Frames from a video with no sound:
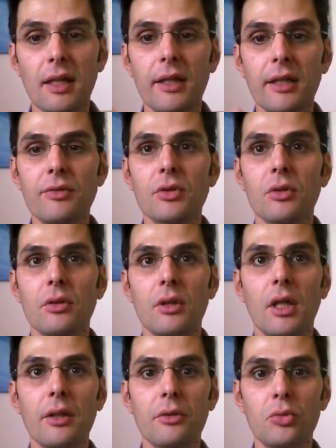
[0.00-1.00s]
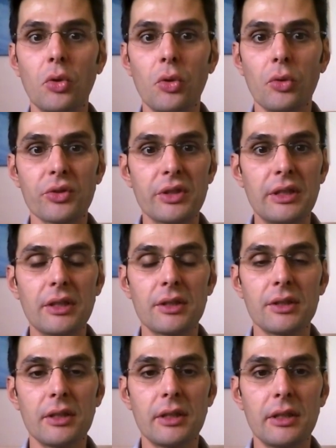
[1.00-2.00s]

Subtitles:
lives or other roles in this